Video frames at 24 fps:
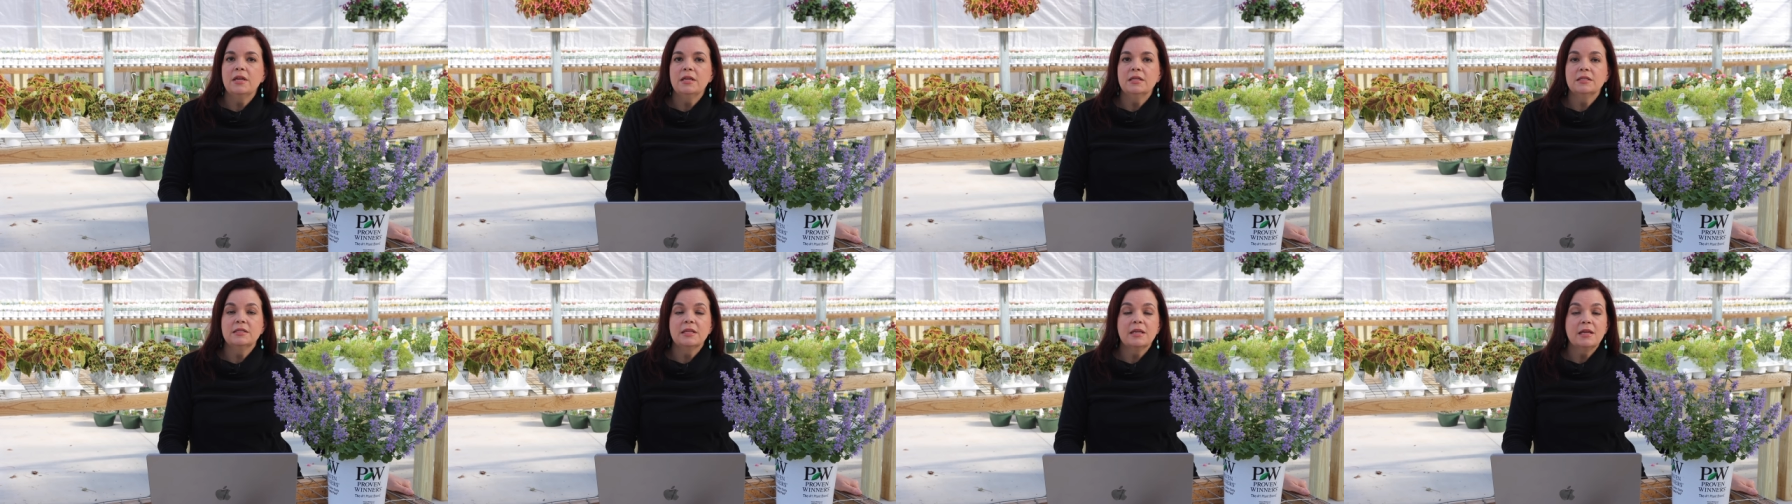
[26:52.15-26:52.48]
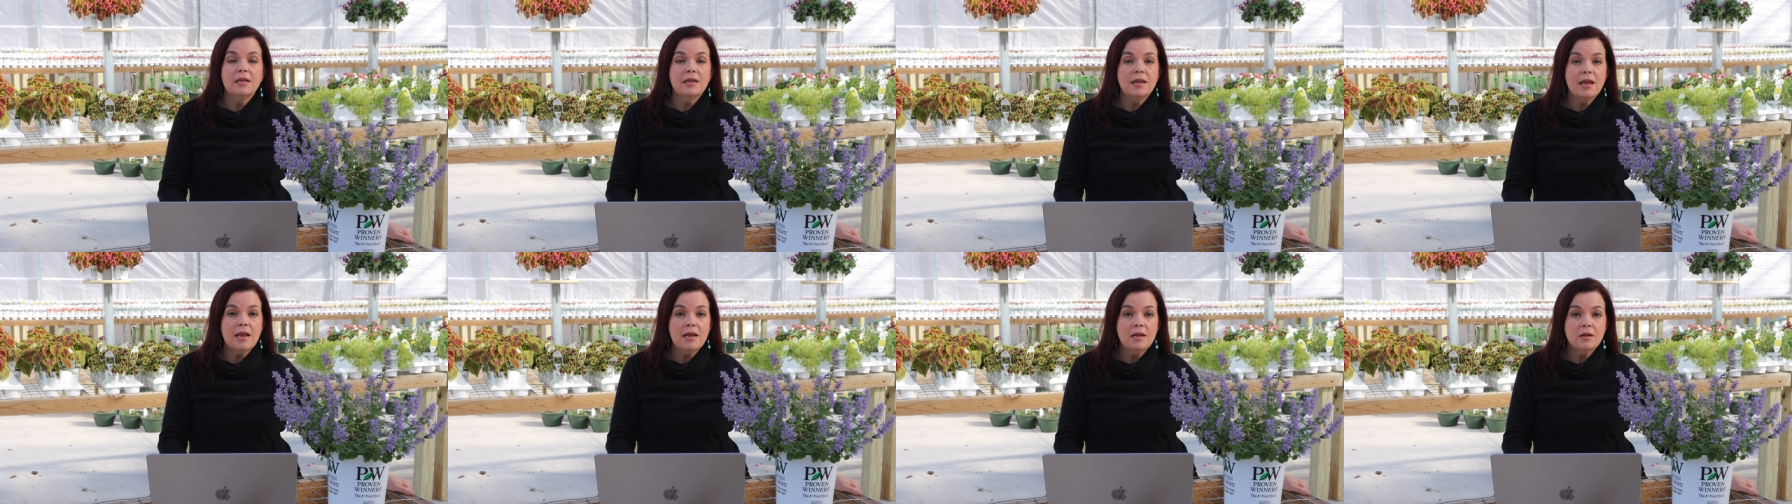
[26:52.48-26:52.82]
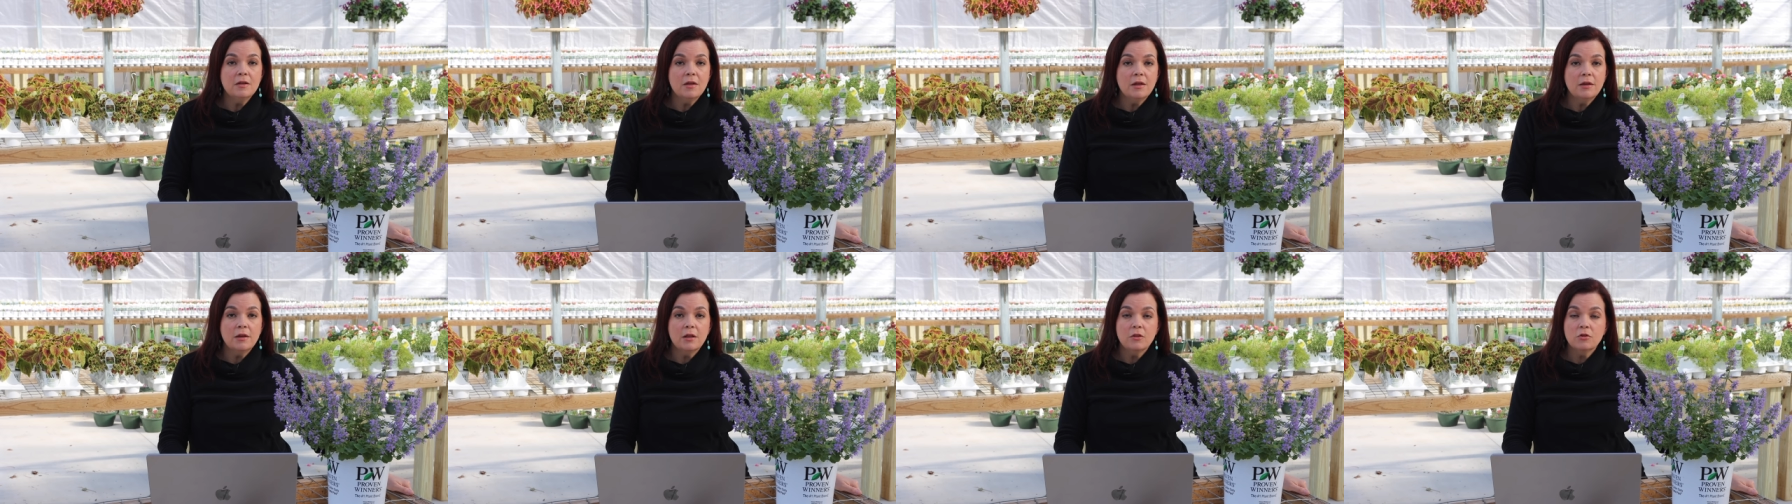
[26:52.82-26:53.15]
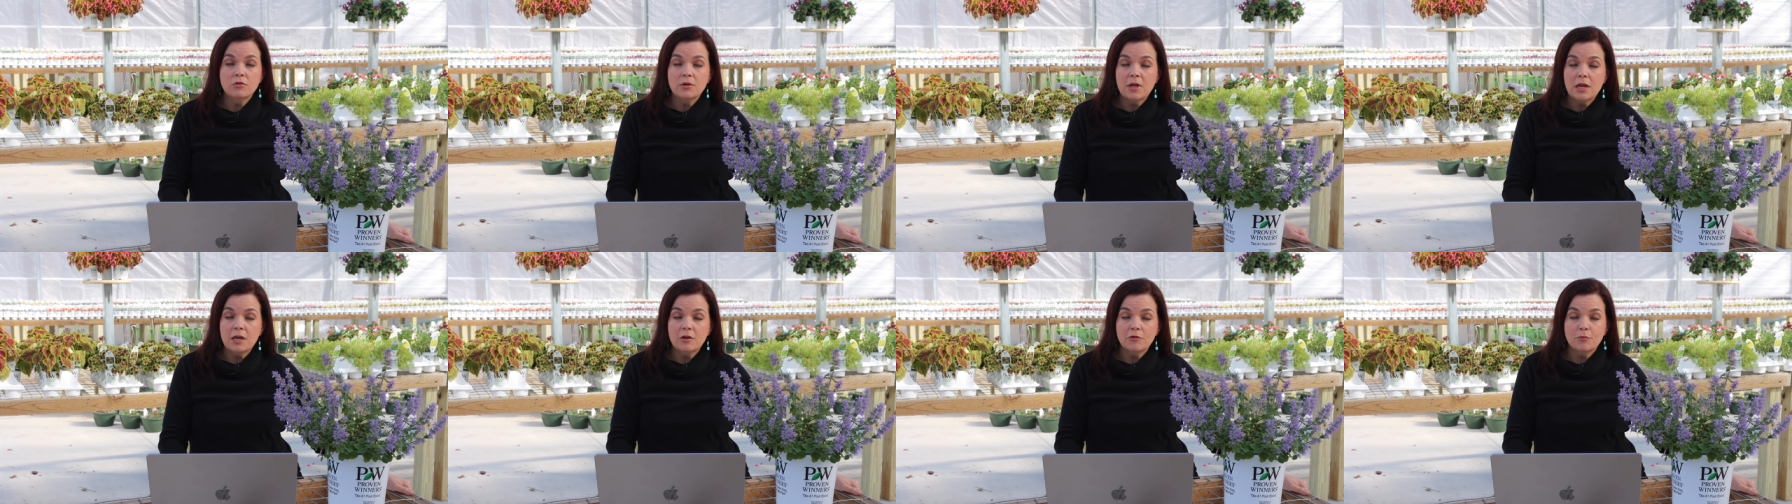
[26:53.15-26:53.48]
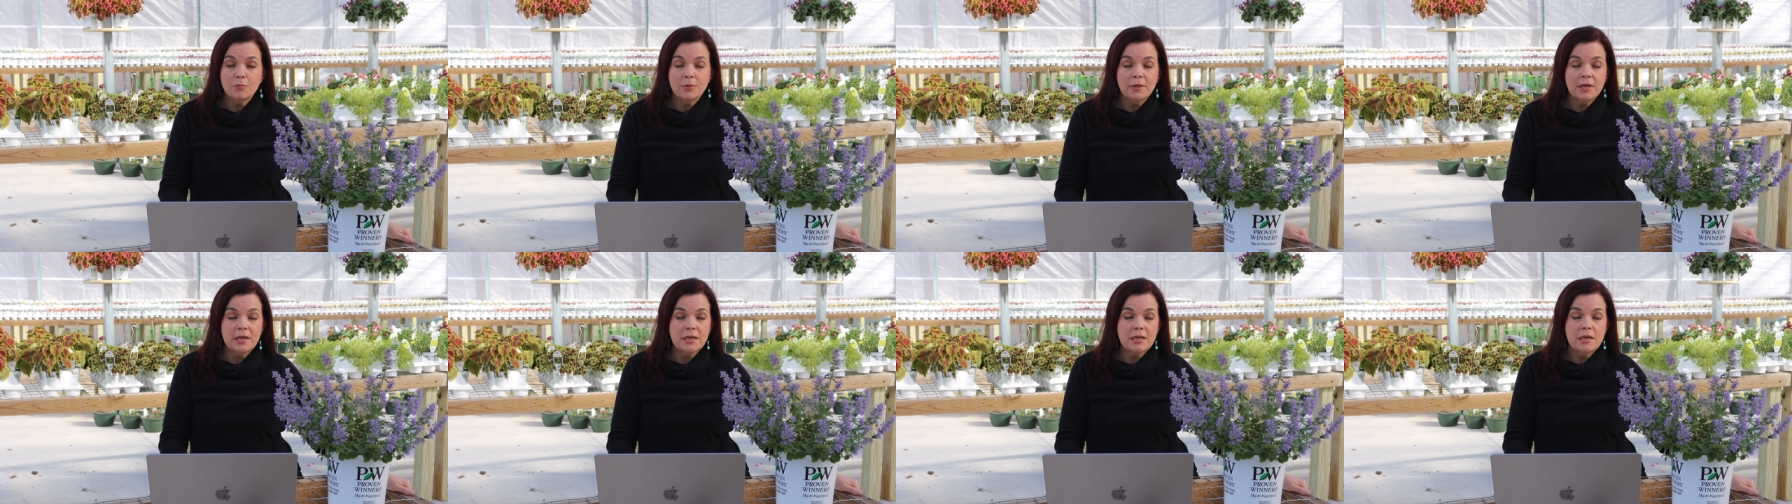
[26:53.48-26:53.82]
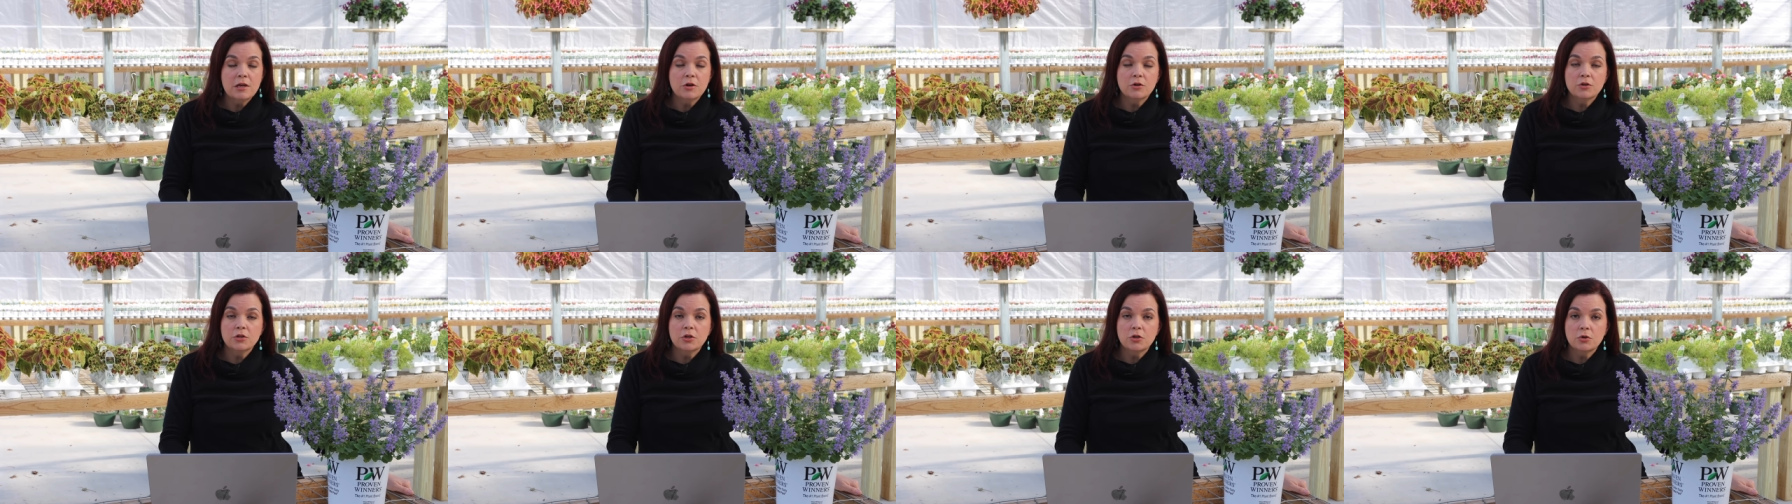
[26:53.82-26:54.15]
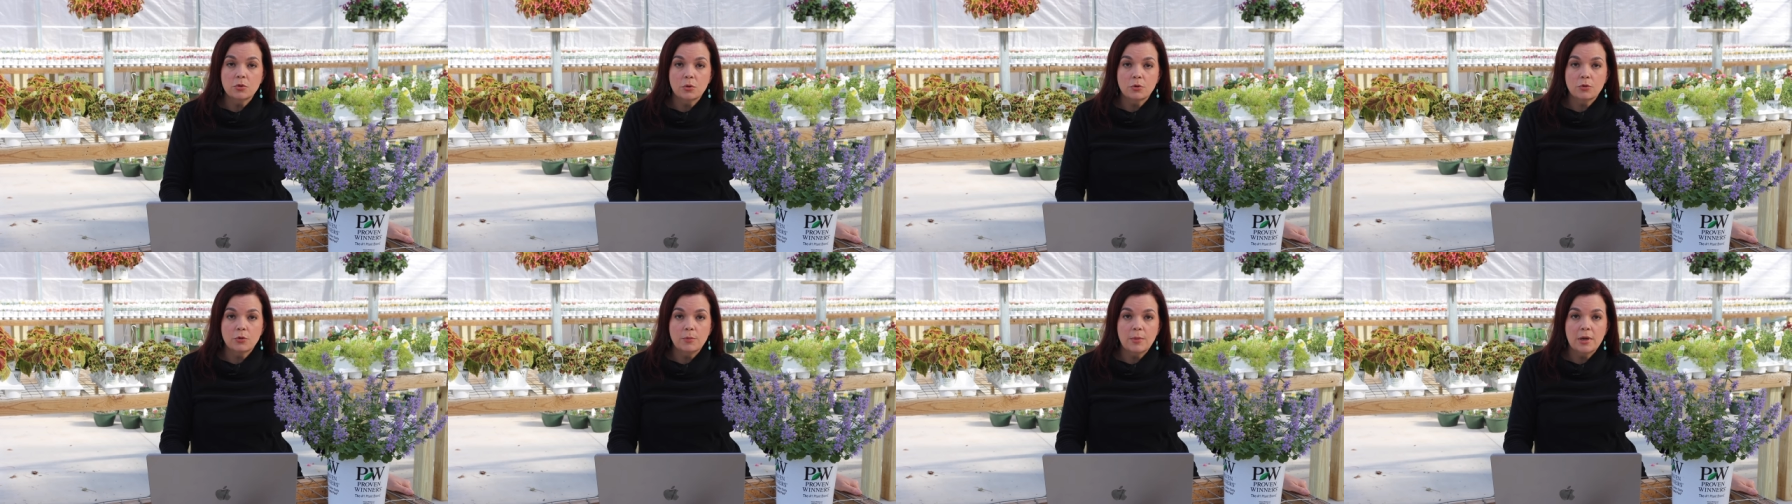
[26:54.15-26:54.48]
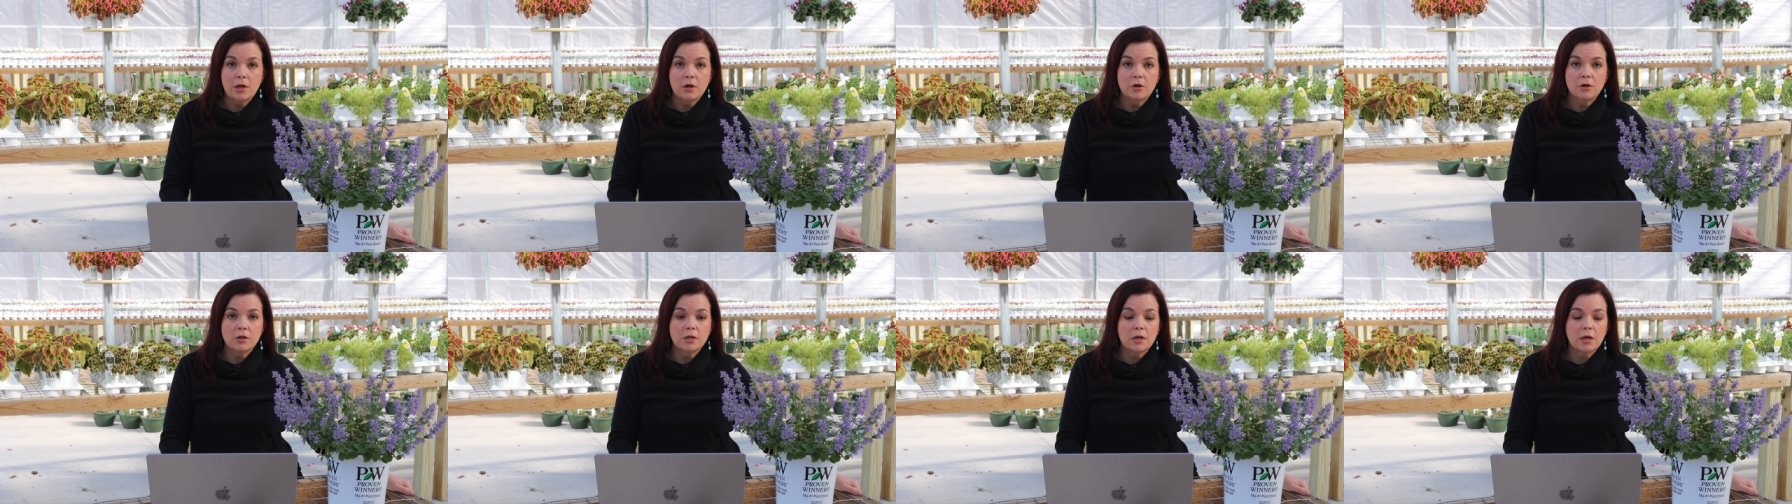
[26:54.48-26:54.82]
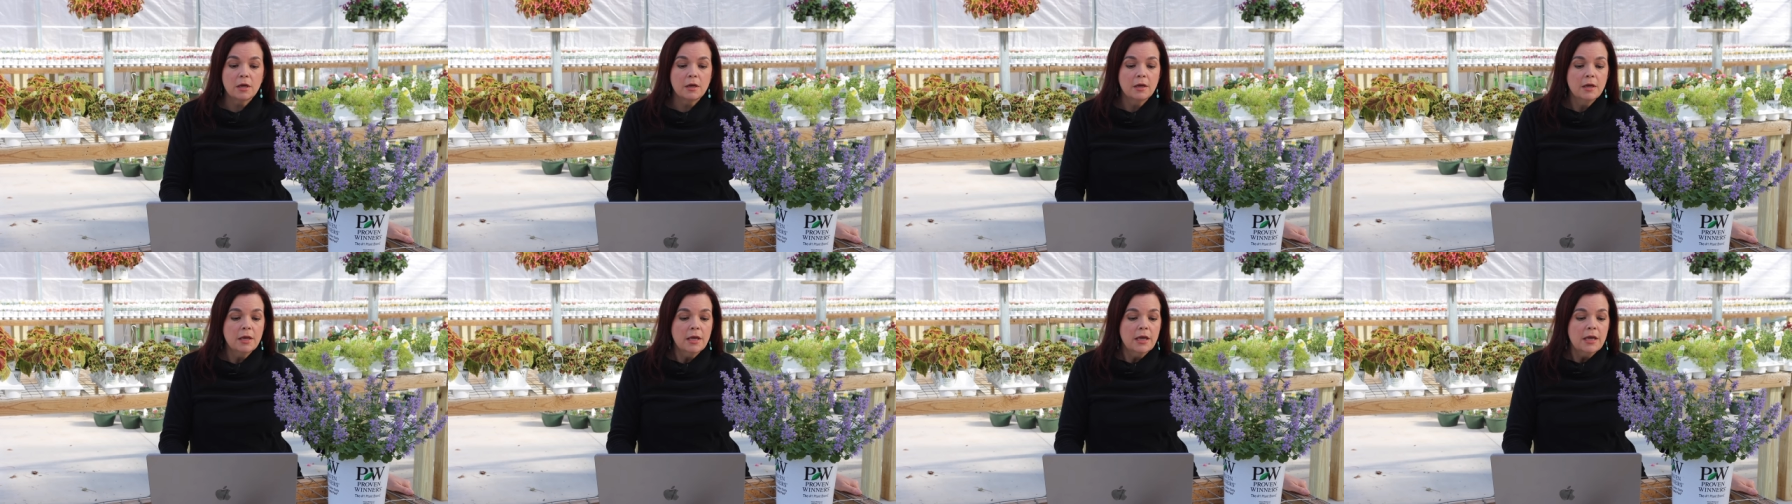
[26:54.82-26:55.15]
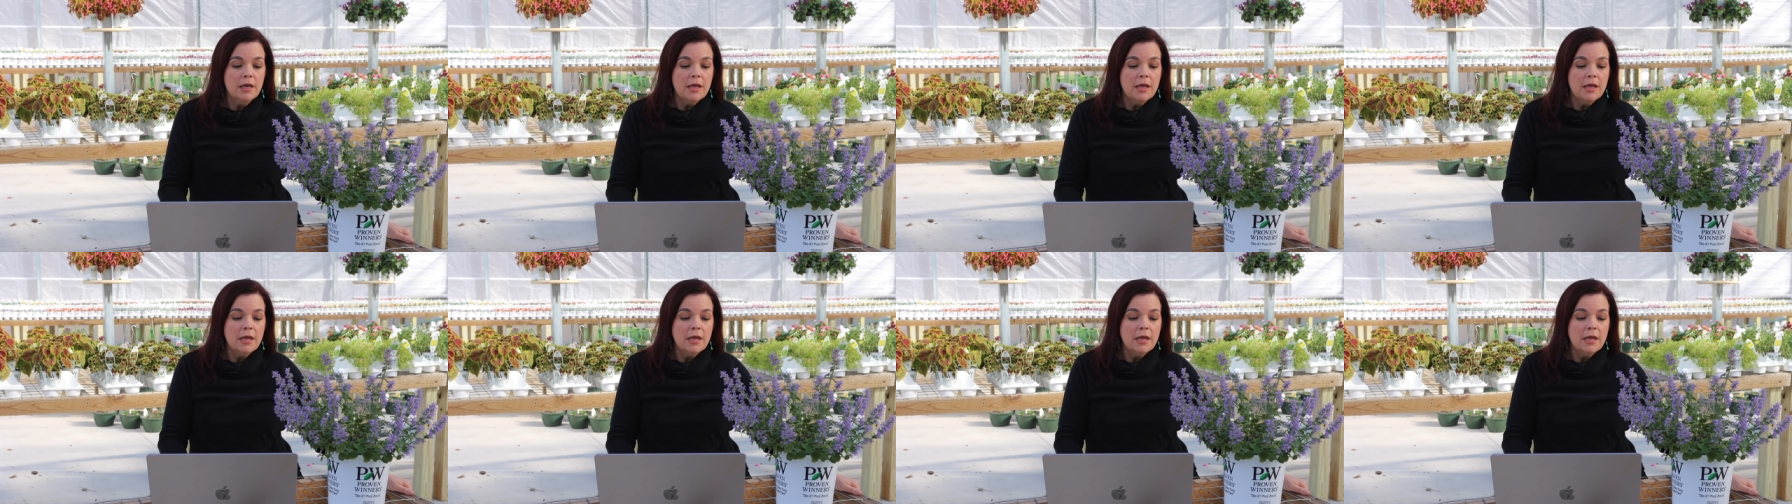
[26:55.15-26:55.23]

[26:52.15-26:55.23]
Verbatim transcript: It is native, another native plant here to North America,